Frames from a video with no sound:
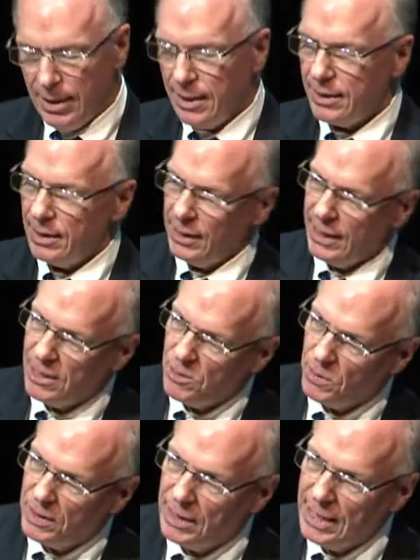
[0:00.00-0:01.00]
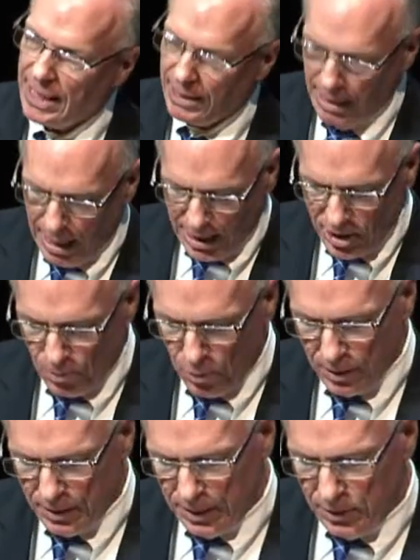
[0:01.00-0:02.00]
that leads with a net
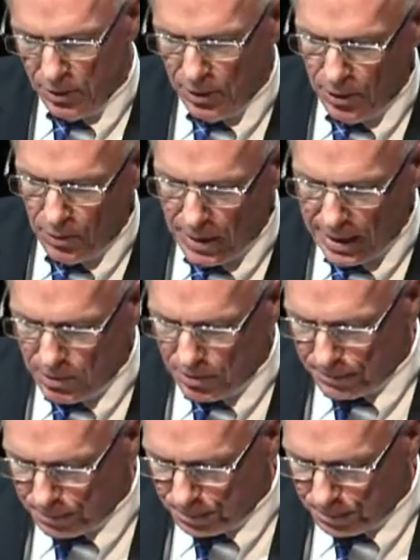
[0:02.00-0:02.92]
export into the US.